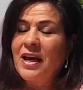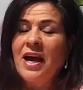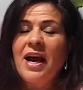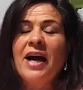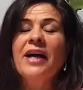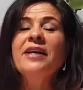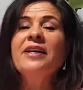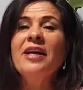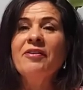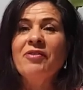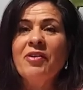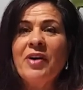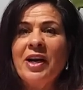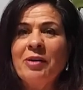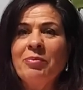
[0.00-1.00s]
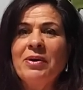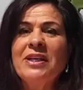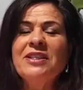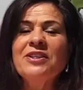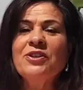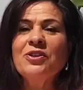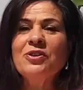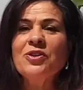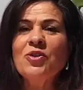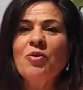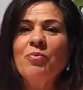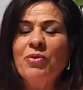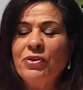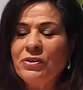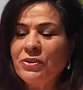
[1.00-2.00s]
I never had blisters or
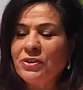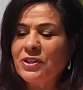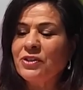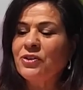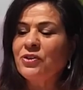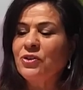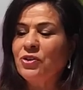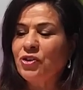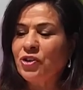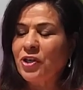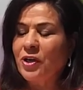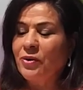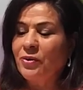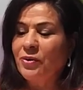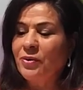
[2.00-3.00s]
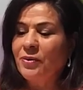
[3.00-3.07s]
bruises to show.